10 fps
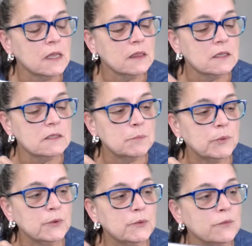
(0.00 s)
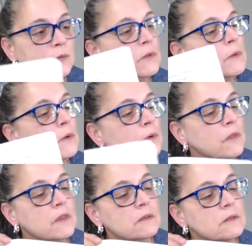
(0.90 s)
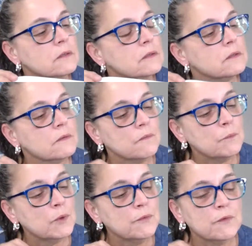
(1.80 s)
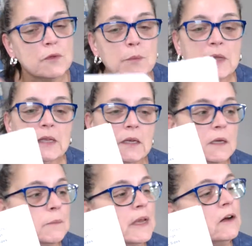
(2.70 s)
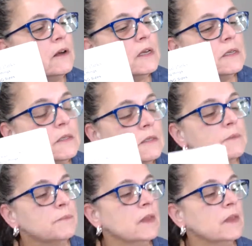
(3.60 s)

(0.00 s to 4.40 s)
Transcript: and this blue for the medium areas.